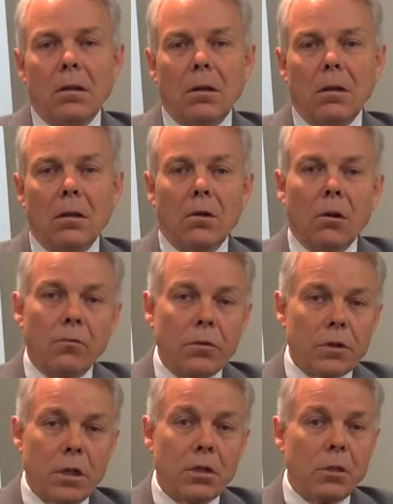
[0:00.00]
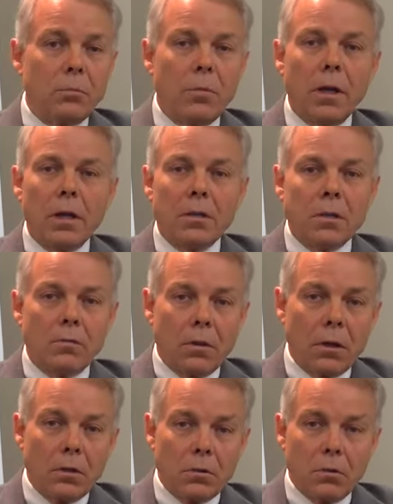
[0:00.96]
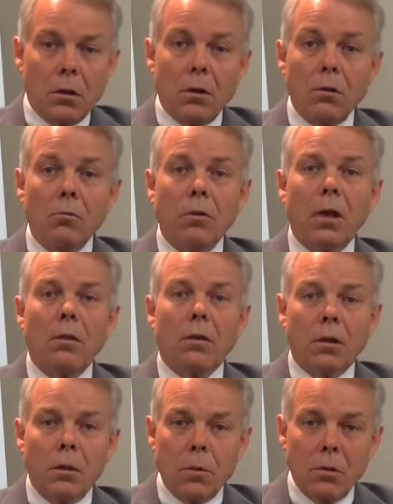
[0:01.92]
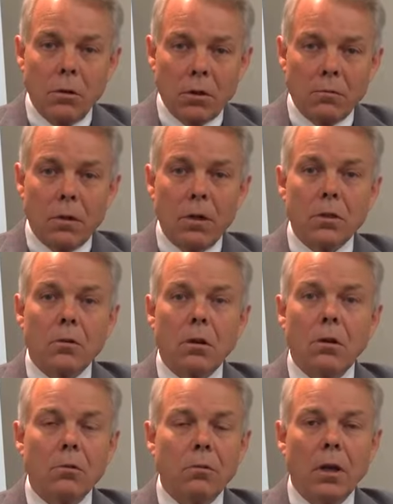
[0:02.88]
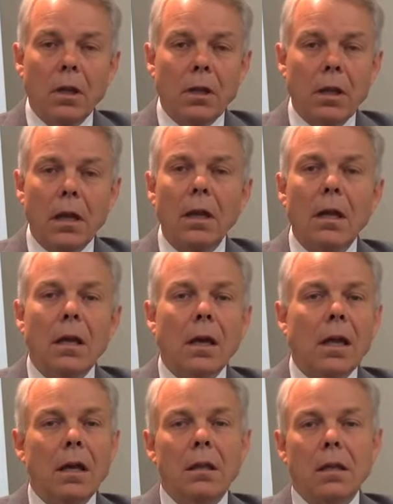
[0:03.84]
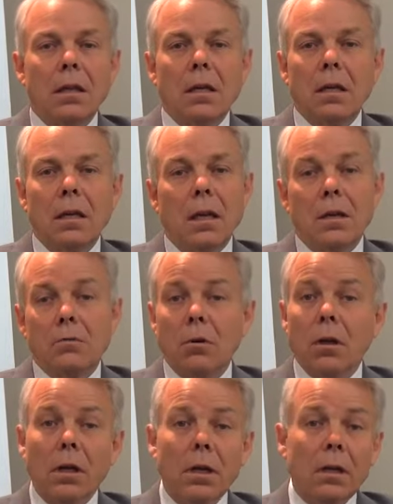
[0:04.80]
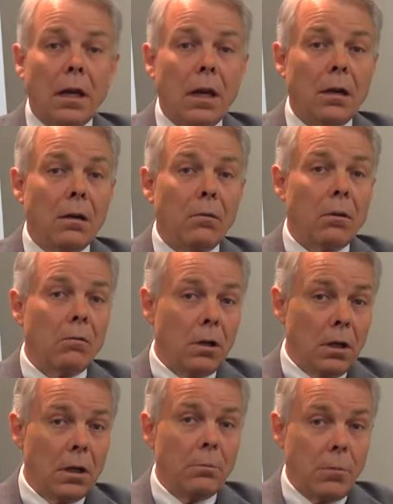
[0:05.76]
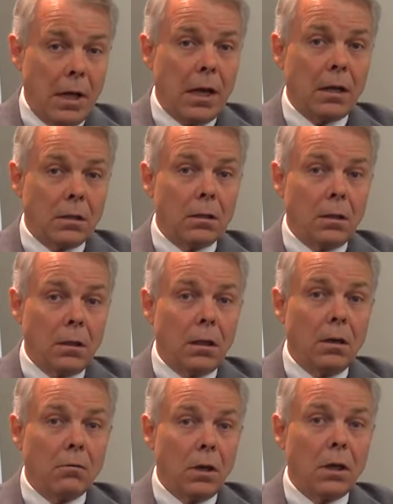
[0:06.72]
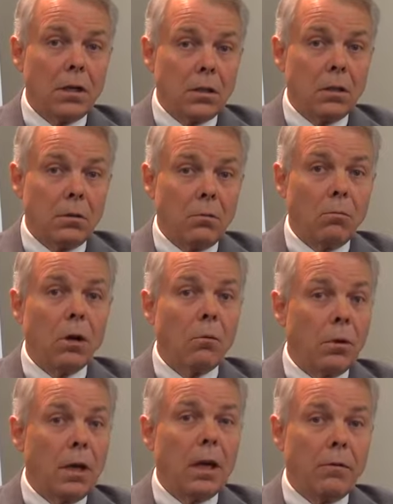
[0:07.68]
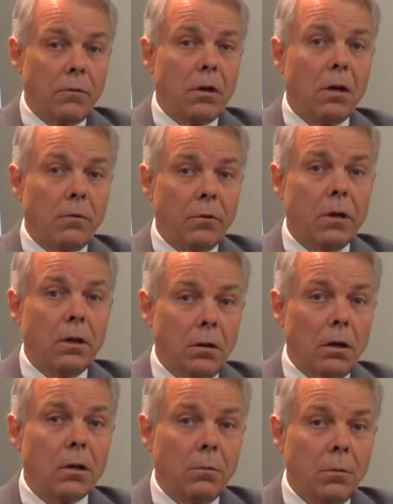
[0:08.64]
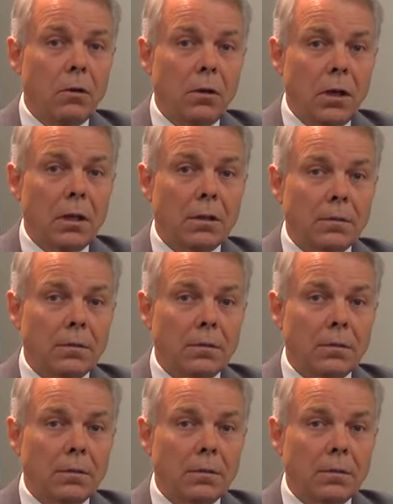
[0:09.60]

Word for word: you know, our physician base is very strong with, our community is very strong with, and, and I think it has really had a, a real impact in relation to what we have to offer here in our community.